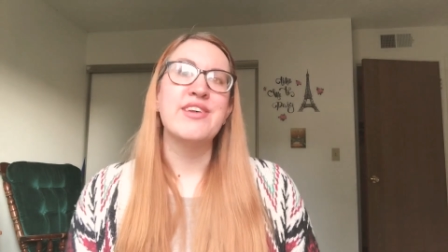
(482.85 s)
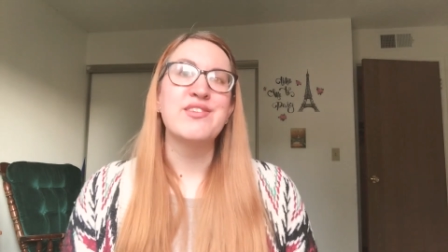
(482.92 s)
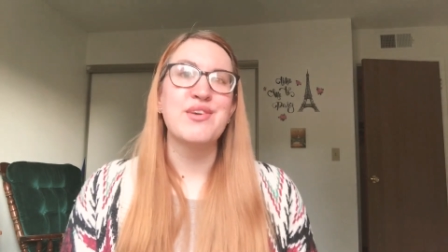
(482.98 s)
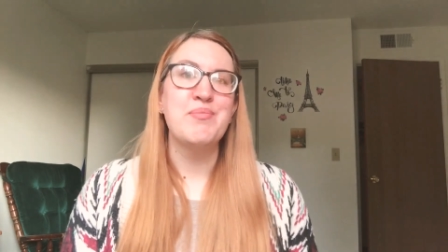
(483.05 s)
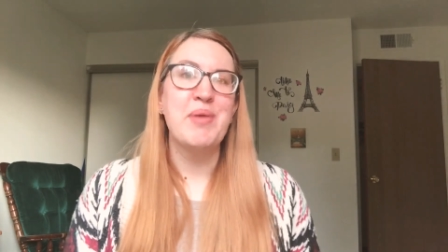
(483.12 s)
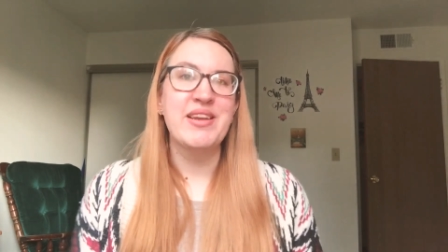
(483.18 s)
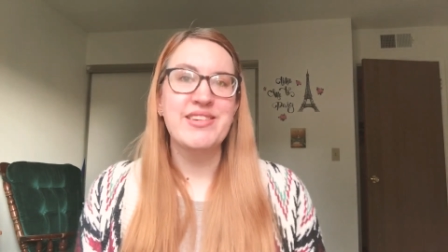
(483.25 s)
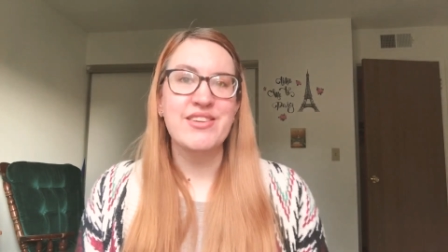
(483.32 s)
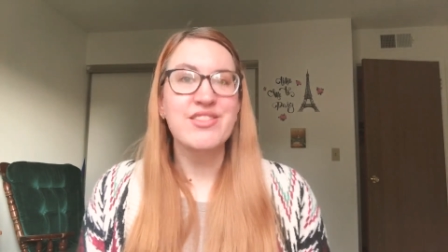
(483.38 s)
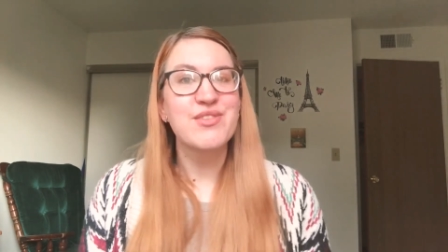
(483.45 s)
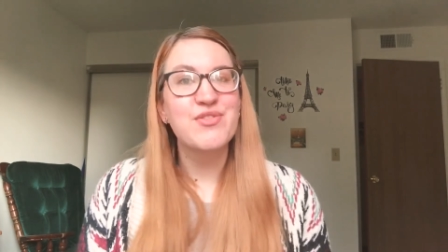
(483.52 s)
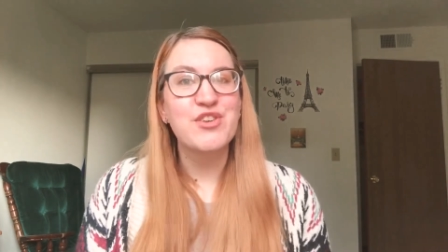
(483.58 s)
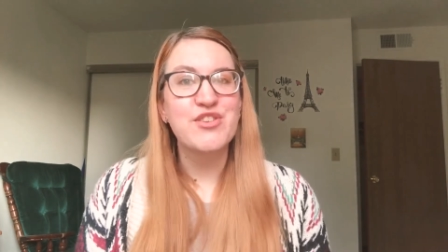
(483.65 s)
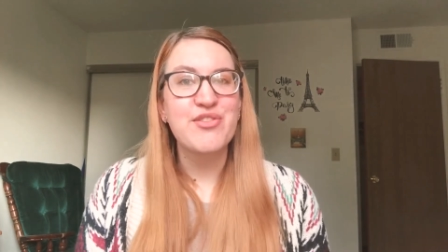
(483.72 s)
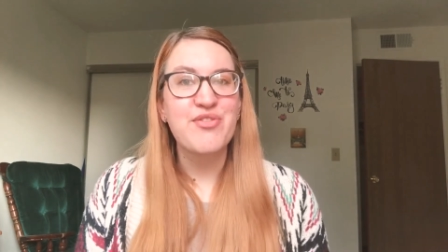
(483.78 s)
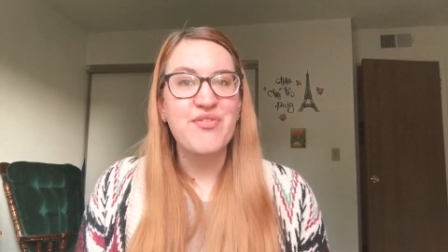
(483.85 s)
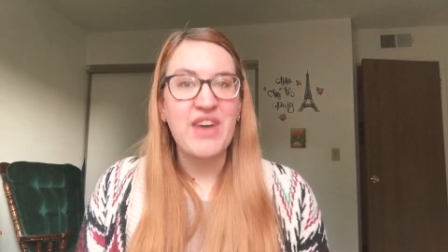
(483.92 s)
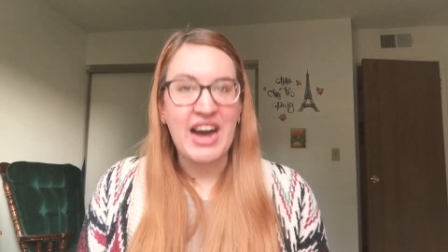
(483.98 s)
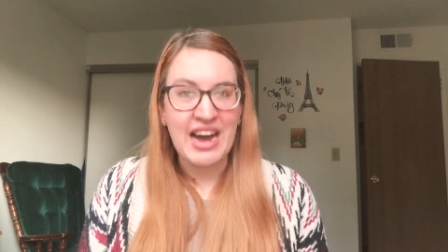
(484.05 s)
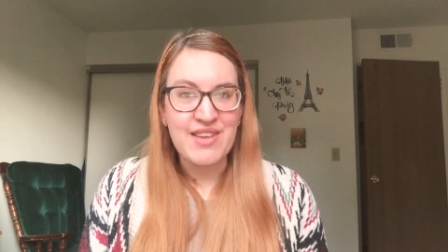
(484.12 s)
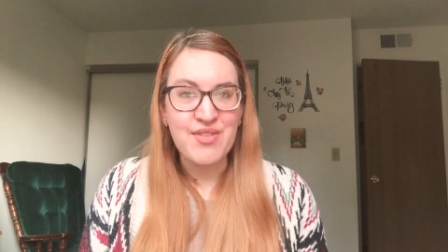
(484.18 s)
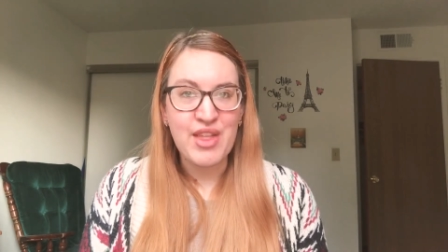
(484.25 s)
So I picked out the first
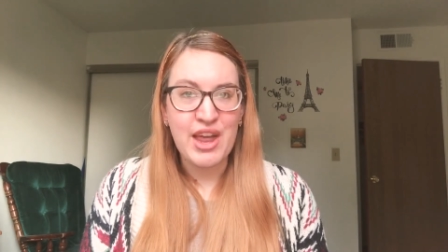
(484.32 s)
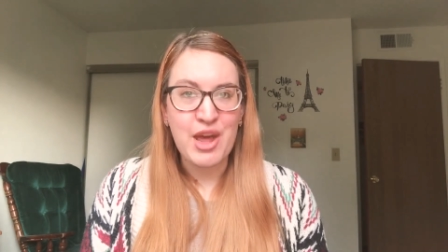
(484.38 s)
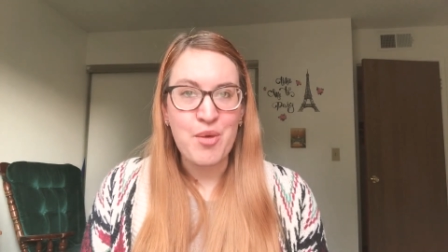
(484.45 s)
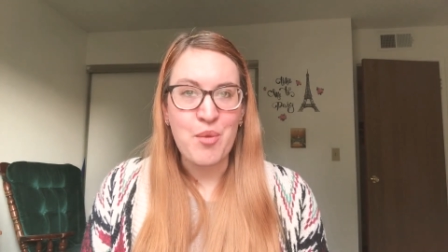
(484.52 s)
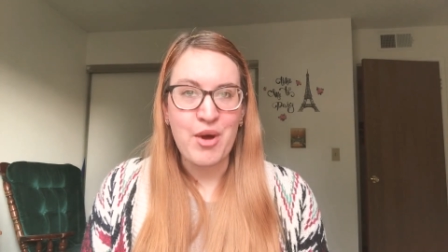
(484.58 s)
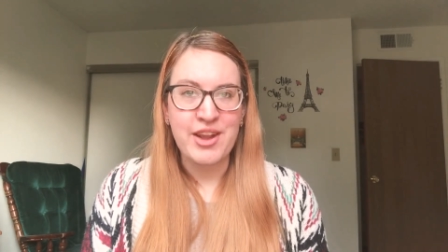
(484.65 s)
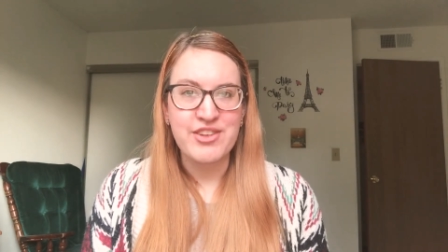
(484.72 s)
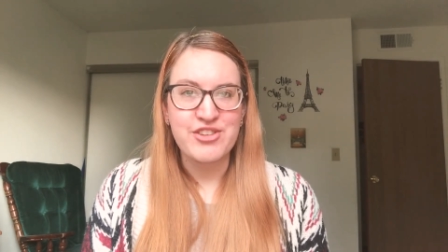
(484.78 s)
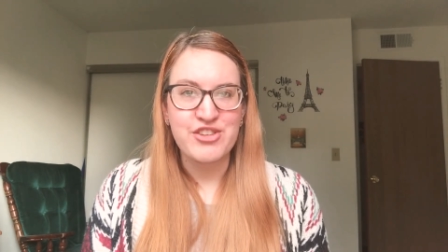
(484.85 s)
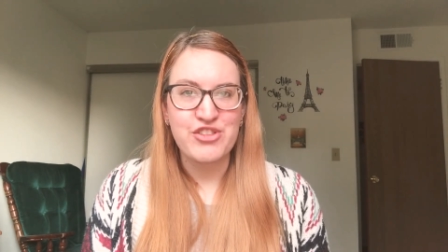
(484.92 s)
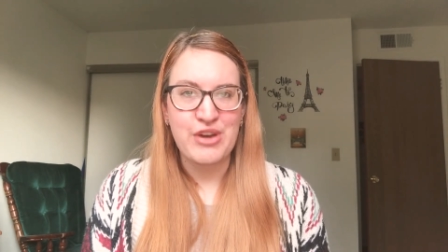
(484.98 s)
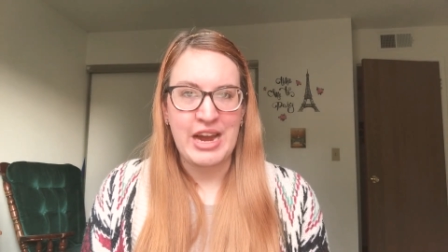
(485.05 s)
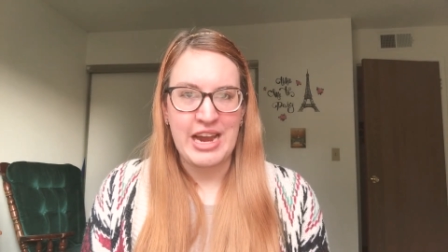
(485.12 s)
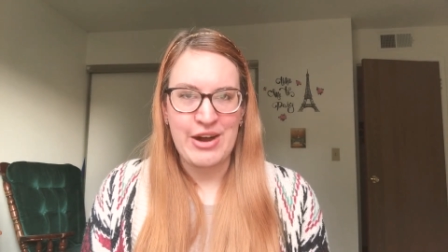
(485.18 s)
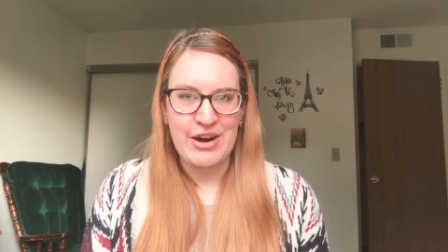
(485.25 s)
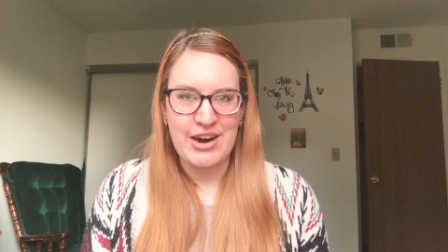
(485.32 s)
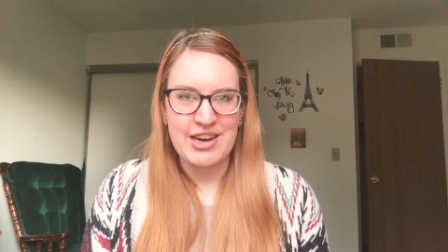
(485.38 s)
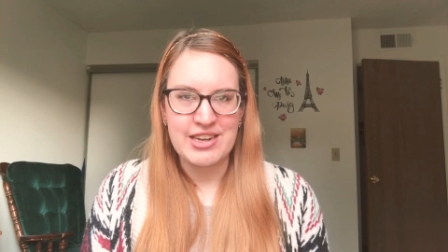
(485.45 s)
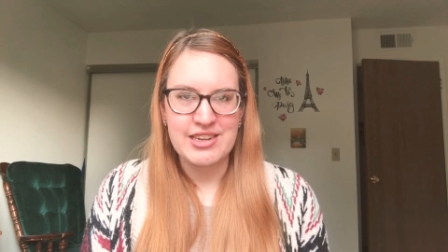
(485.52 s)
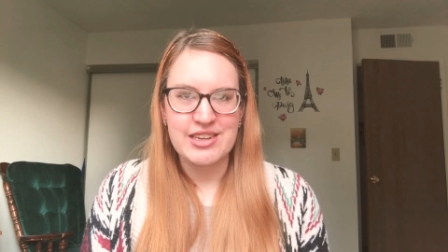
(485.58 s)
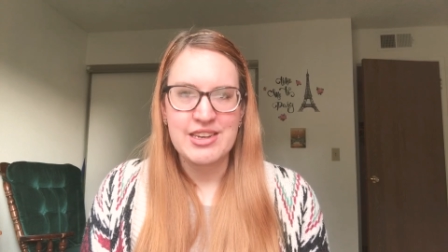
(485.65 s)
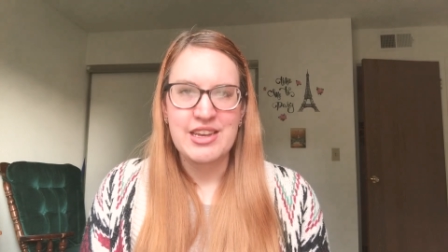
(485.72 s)
5 that I wanted to try
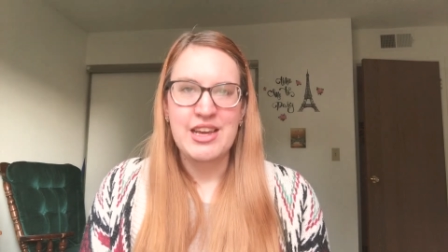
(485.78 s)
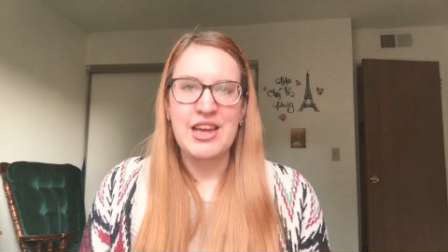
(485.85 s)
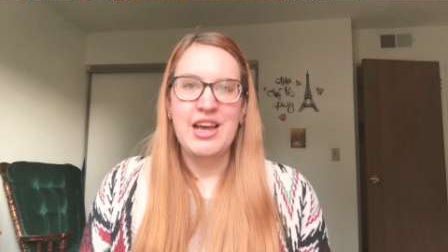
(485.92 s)
on.